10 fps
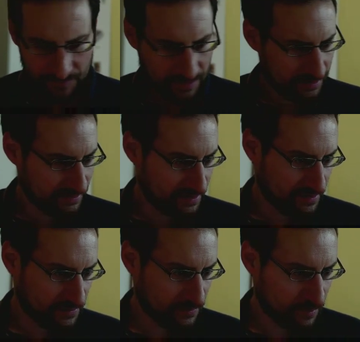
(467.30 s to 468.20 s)
this
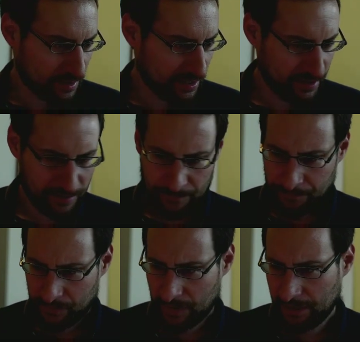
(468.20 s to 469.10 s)
is why
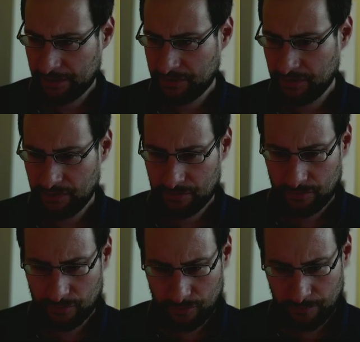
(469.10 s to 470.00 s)

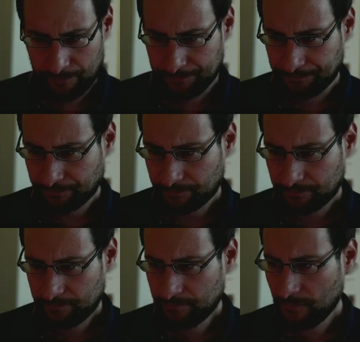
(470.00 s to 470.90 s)
LTO,
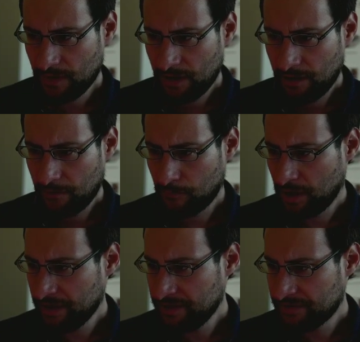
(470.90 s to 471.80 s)

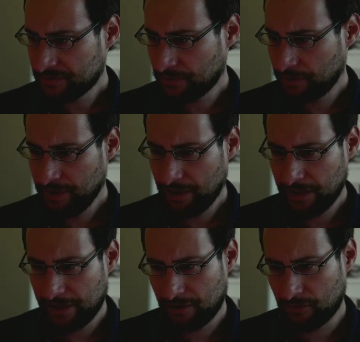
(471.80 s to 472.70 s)
why he saw here,
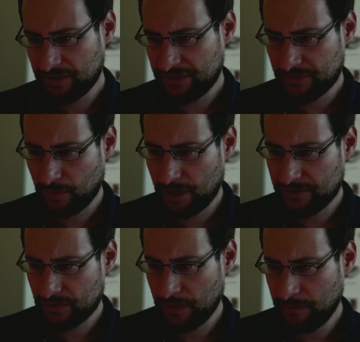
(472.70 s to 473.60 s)
yeah, oh, that's why
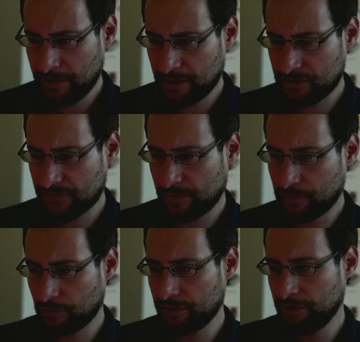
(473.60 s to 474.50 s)
so many packages are
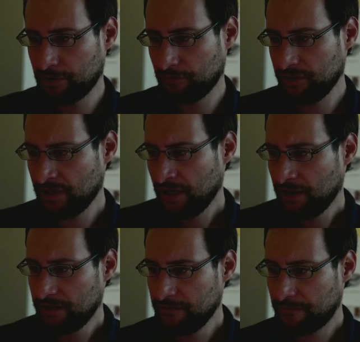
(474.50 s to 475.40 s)
broken and no need
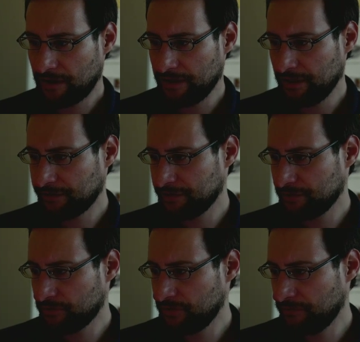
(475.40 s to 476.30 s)
define
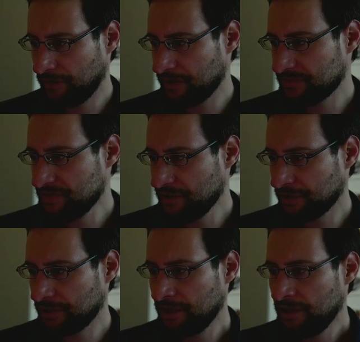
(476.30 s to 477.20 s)
LTO cflex
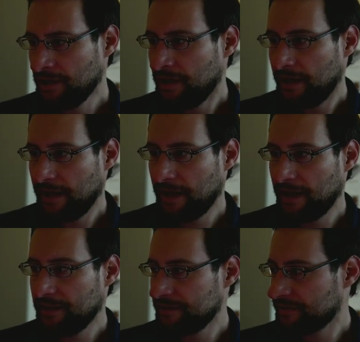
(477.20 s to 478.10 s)
nil.
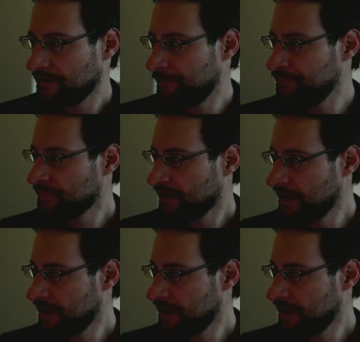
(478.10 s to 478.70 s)
And yeah,